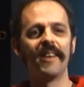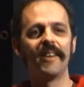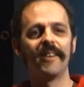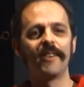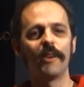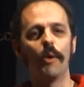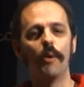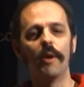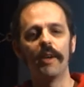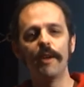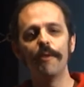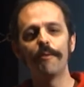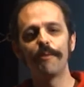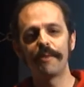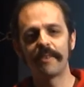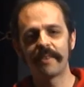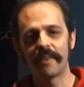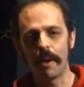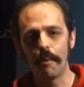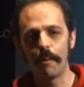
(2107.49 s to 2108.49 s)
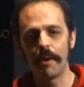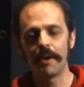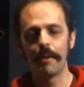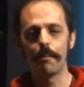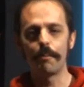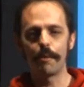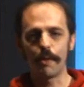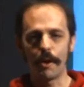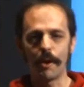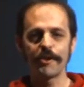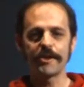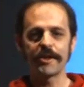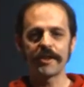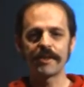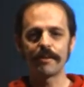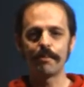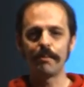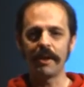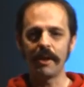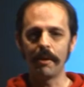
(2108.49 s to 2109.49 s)
So if someone
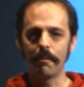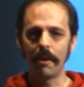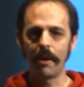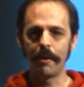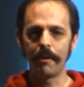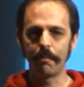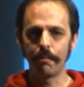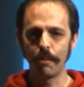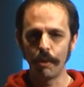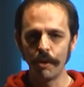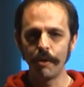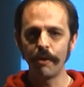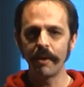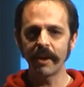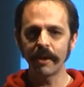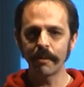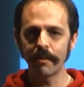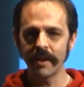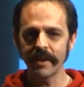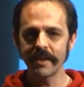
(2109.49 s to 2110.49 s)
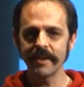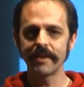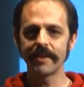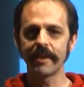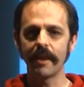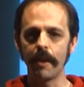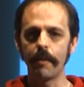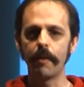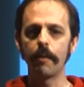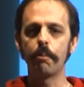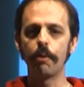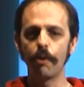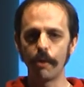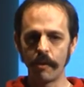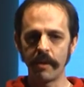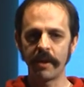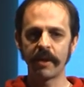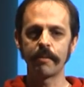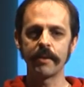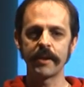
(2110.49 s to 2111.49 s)
approaches me about a pull request and the pull
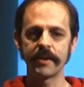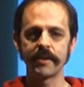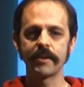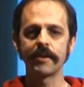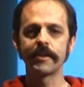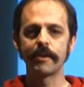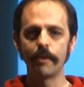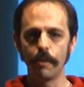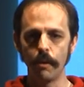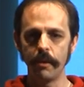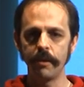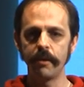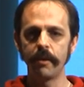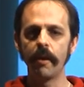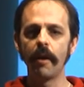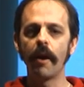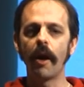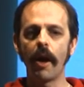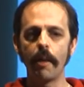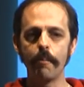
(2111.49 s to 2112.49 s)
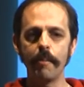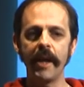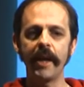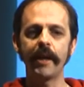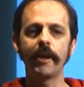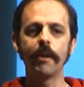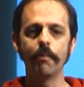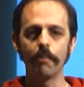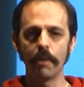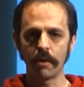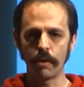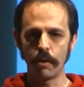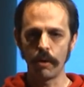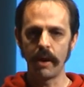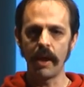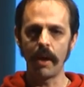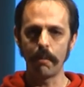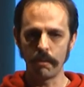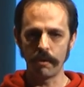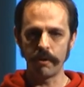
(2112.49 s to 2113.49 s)
request is good, I make him a
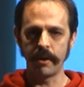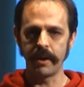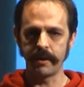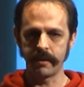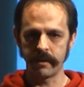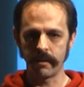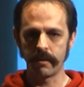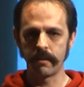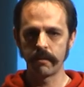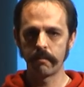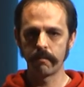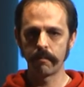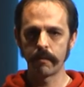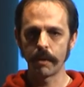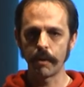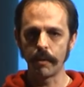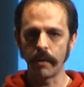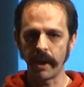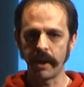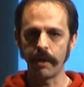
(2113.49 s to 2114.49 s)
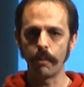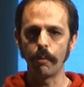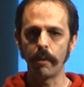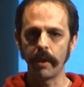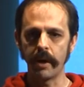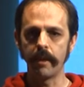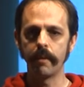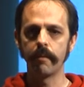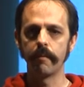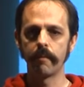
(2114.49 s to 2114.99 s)
collaborator right away.